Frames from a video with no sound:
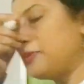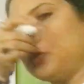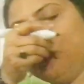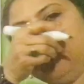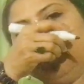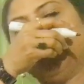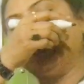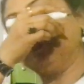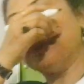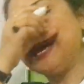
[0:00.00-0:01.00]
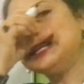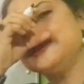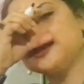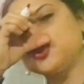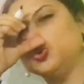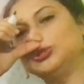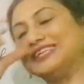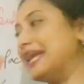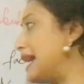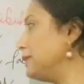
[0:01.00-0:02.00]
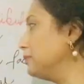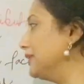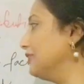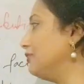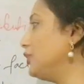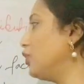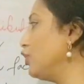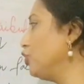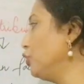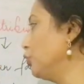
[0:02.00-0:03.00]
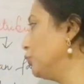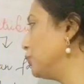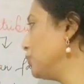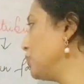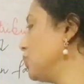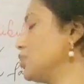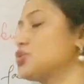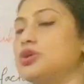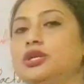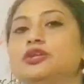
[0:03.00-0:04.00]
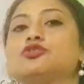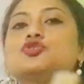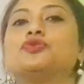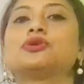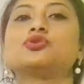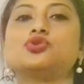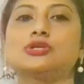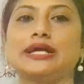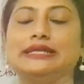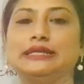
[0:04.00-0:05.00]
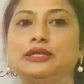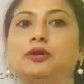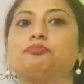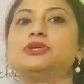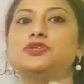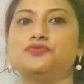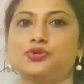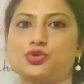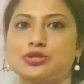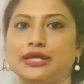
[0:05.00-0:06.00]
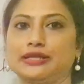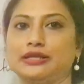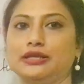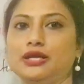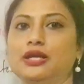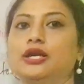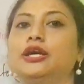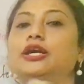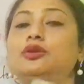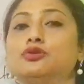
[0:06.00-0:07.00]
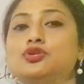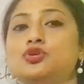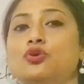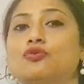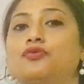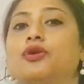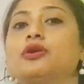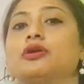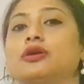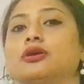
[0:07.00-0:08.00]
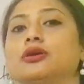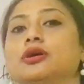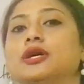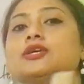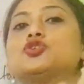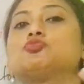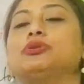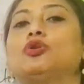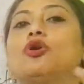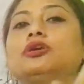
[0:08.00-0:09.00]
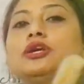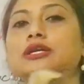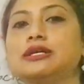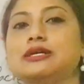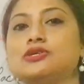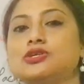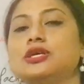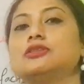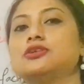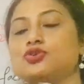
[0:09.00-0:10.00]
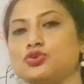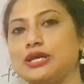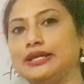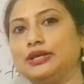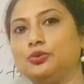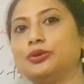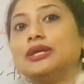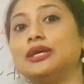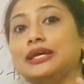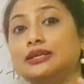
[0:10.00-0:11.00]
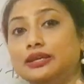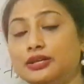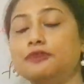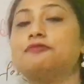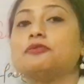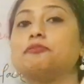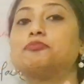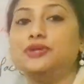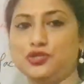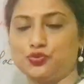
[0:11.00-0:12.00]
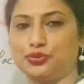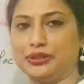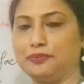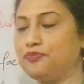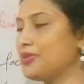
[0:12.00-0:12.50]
Human being, man is a social animal, we all know. So he looks for a society, a peaceful society. He looks for his belongingness in the society where he can live peacefully.